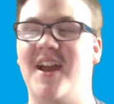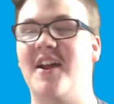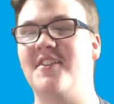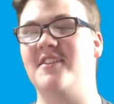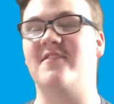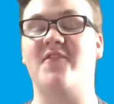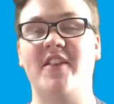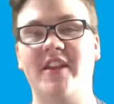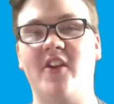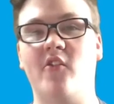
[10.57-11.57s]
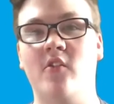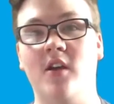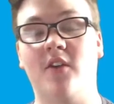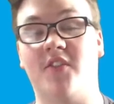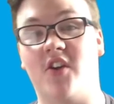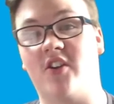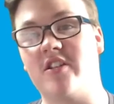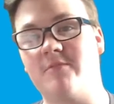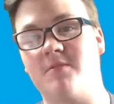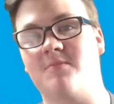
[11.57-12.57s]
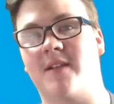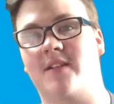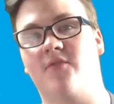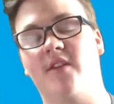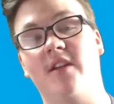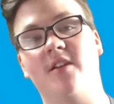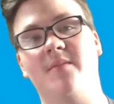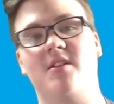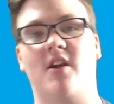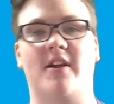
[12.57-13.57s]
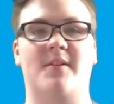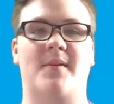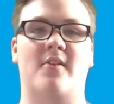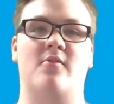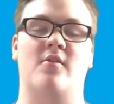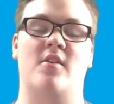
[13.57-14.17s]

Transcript: this video of an artist's perspective, we are going to be talking about